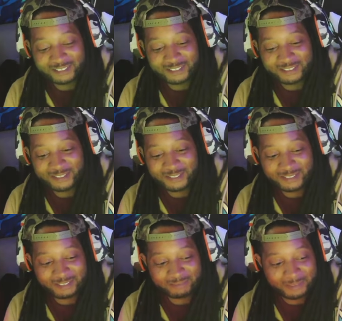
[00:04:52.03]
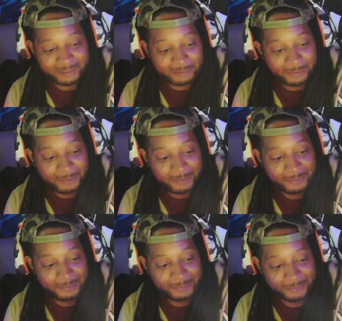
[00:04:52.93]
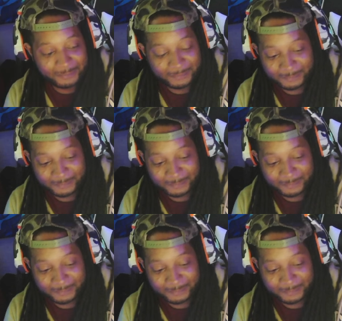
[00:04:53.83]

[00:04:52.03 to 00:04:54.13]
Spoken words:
(silence)